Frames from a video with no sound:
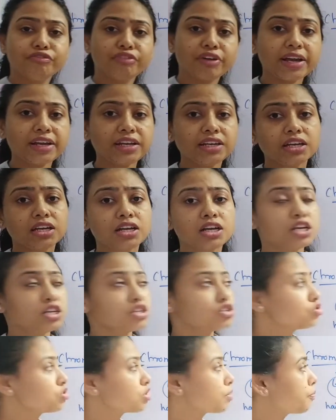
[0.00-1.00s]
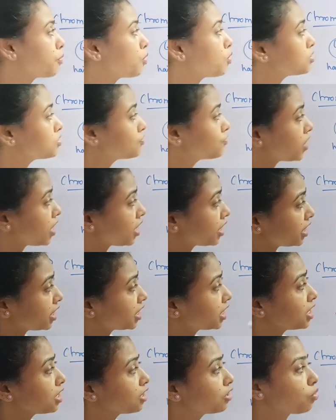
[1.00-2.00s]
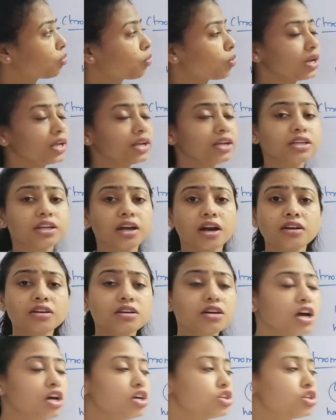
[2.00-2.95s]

Fine. So suppose we are taking rolling tongue.